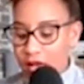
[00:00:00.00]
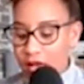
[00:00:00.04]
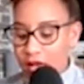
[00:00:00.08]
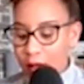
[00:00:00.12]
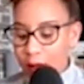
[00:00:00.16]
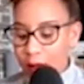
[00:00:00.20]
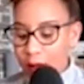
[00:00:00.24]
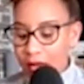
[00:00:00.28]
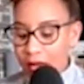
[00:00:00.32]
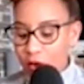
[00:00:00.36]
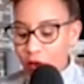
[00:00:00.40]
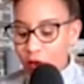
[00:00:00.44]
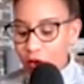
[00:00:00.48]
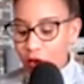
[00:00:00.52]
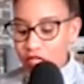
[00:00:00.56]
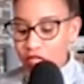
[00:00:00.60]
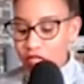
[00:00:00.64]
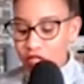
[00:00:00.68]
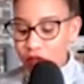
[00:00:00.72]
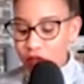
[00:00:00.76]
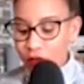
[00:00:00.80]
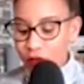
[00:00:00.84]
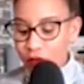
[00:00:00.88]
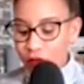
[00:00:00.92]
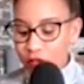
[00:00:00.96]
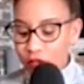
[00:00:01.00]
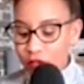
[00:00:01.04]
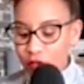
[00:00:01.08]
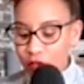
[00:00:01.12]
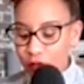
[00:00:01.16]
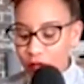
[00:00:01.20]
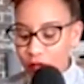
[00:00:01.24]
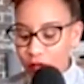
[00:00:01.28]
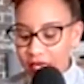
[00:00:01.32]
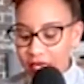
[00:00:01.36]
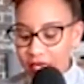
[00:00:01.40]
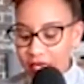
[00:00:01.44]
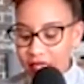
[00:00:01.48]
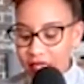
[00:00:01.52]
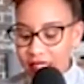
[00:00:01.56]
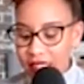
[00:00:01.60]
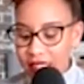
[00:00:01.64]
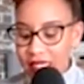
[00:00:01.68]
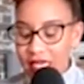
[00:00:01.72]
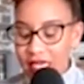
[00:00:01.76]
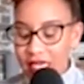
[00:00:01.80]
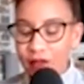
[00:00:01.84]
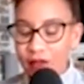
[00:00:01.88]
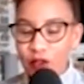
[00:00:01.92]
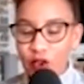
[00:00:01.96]
my question for you
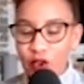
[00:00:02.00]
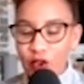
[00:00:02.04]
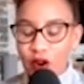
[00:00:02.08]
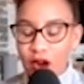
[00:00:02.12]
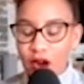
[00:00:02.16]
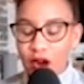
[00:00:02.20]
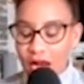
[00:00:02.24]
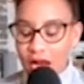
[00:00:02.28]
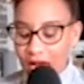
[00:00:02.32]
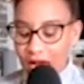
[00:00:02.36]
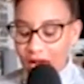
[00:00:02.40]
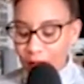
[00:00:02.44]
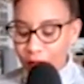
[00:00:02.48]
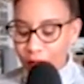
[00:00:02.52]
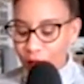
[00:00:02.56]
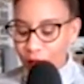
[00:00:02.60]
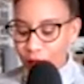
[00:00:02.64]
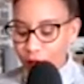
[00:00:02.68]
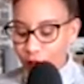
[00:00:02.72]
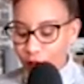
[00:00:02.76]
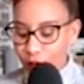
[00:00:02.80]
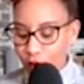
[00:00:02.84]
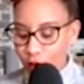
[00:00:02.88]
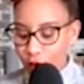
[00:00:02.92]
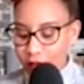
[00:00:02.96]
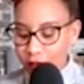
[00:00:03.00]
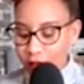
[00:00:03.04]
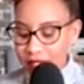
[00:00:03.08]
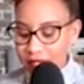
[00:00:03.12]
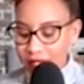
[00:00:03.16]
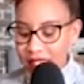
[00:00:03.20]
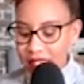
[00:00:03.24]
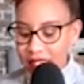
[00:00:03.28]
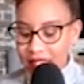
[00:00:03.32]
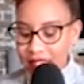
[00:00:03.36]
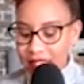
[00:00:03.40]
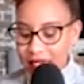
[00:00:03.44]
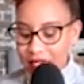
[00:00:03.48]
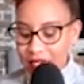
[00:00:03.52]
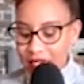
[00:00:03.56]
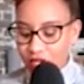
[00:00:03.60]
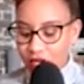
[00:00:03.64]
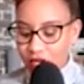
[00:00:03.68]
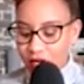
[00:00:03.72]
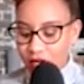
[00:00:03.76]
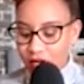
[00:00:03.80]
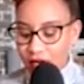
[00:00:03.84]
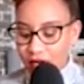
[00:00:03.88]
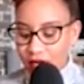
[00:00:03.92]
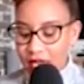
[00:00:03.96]
is, if you're a high performance
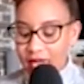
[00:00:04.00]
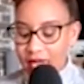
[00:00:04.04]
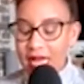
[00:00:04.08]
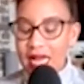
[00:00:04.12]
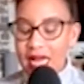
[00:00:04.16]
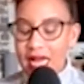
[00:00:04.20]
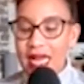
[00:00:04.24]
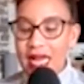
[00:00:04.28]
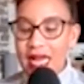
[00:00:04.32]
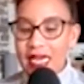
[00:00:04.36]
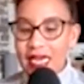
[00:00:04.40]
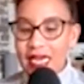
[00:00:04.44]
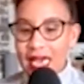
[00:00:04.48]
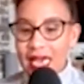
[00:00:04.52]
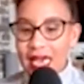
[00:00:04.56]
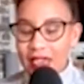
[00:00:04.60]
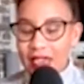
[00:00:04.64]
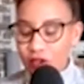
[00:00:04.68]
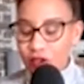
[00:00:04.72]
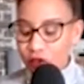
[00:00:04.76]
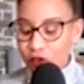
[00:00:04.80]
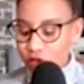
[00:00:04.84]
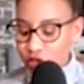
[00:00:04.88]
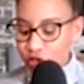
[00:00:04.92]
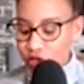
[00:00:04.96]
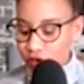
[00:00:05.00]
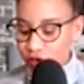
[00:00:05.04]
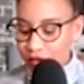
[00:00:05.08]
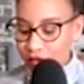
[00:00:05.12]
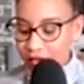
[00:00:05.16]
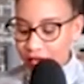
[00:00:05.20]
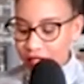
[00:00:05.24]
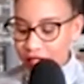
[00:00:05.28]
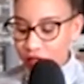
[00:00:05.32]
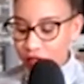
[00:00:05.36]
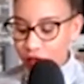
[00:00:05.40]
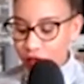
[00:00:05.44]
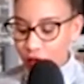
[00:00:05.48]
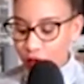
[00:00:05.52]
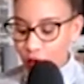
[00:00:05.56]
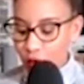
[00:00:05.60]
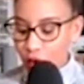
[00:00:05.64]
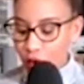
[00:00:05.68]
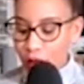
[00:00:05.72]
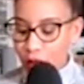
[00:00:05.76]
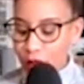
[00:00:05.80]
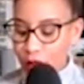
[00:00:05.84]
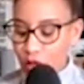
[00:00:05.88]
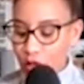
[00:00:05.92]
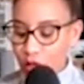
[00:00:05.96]
leader, can you
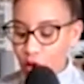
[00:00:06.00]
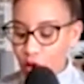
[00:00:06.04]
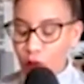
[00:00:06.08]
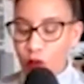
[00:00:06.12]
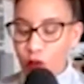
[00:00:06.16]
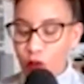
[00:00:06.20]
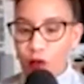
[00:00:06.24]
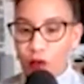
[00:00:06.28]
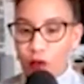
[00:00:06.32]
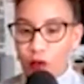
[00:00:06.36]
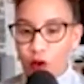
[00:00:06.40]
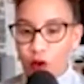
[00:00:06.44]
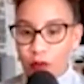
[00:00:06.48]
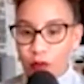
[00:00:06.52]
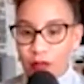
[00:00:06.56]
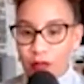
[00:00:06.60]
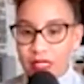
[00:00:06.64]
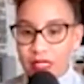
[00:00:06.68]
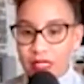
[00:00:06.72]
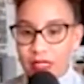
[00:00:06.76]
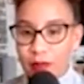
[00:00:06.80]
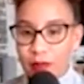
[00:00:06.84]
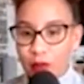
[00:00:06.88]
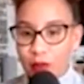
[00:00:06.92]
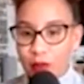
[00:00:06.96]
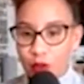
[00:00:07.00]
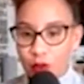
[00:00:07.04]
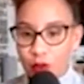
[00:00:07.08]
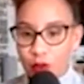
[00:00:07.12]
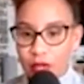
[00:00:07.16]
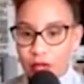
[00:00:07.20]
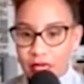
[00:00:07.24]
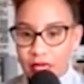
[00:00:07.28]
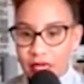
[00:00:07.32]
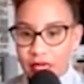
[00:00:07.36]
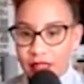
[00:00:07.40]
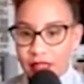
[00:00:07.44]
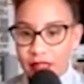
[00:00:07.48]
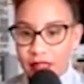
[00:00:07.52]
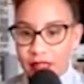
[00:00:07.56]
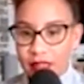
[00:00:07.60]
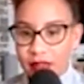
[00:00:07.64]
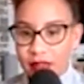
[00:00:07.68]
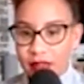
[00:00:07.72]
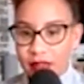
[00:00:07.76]
transform low performance employees?